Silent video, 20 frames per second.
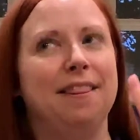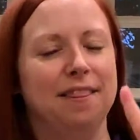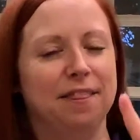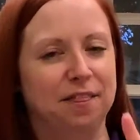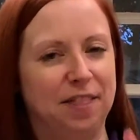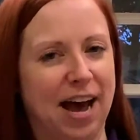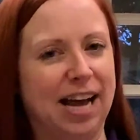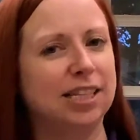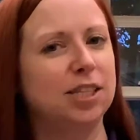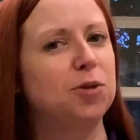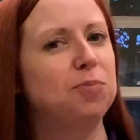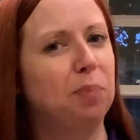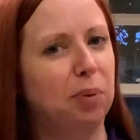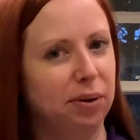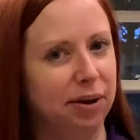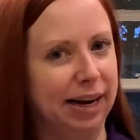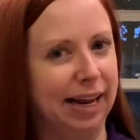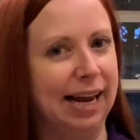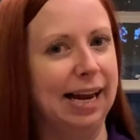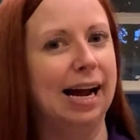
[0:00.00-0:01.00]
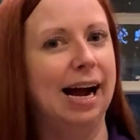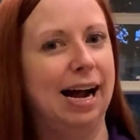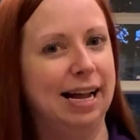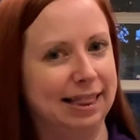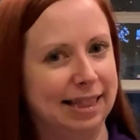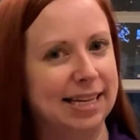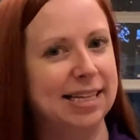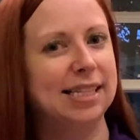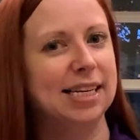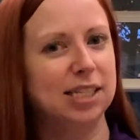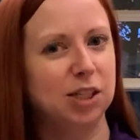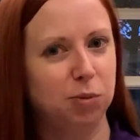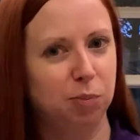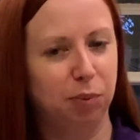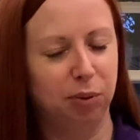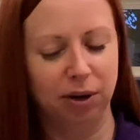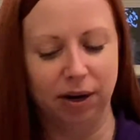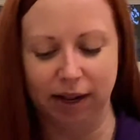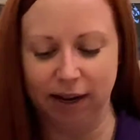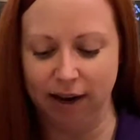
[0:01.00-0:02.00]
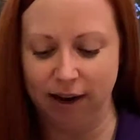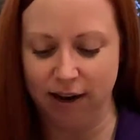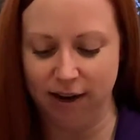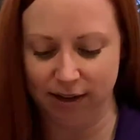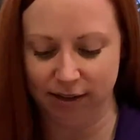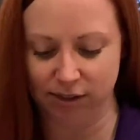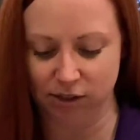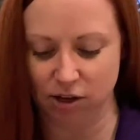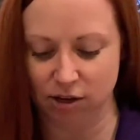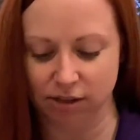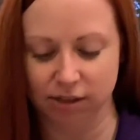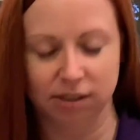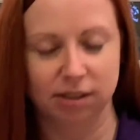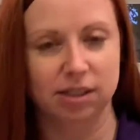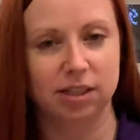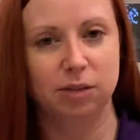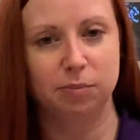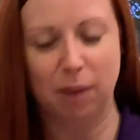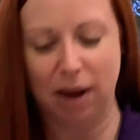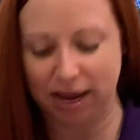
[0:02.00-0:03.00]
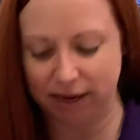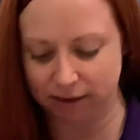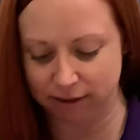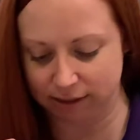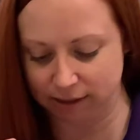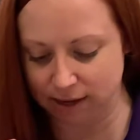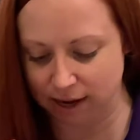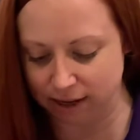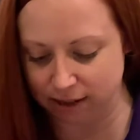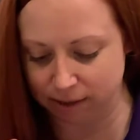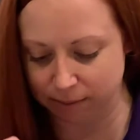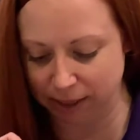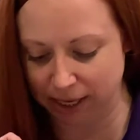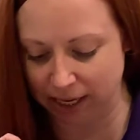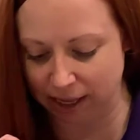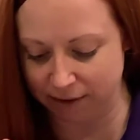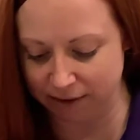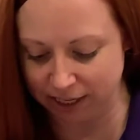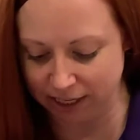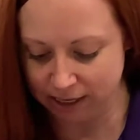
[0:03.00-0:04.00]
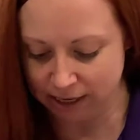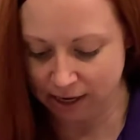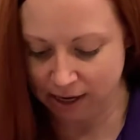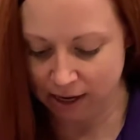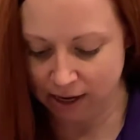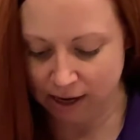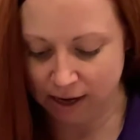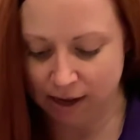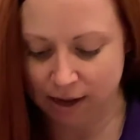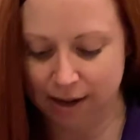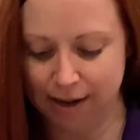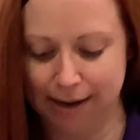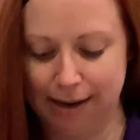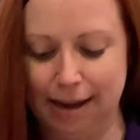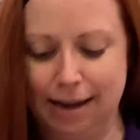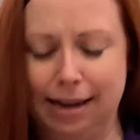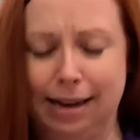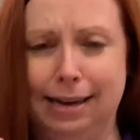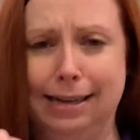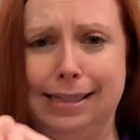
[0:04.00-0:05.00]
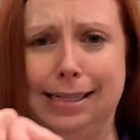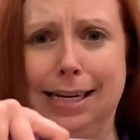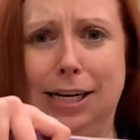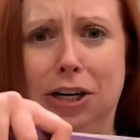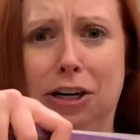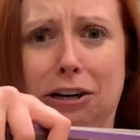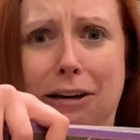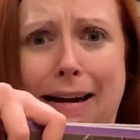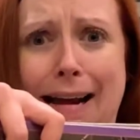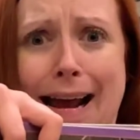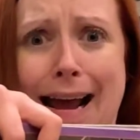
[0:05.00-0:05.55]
That's pretty. I think that's pretty as long as the spider's not in the middle of it like it is here.